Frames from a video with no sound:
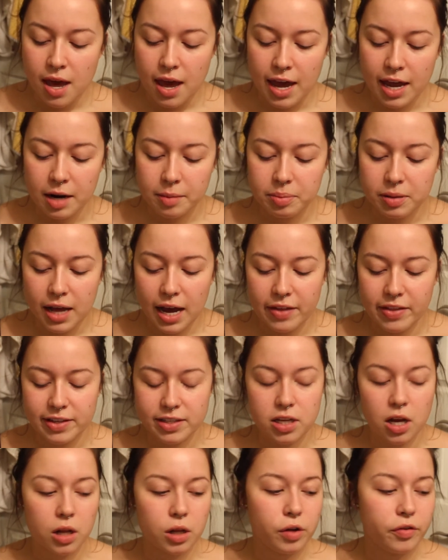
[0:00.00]
and apply
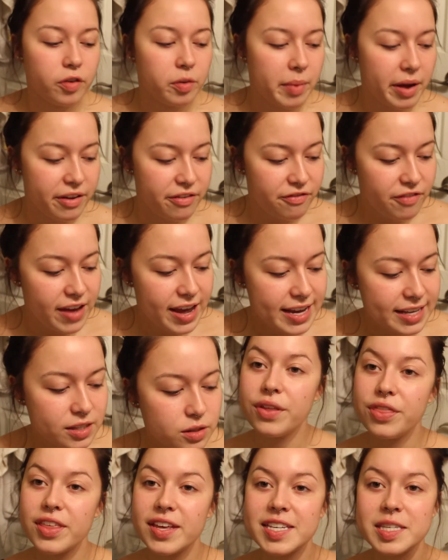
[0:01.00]
this all over my face
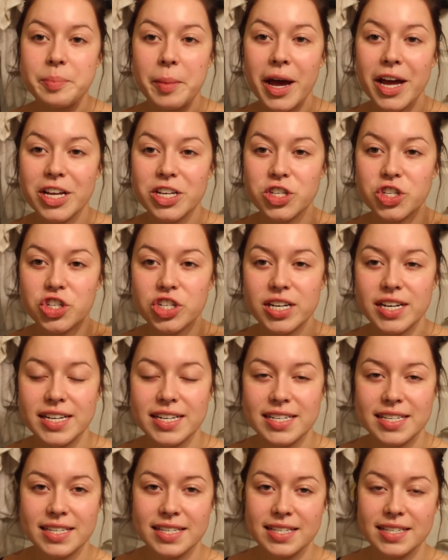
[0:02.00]
with a sponge
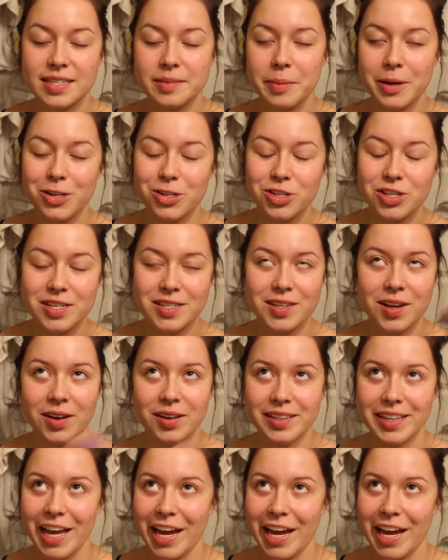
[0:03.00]
because sponges are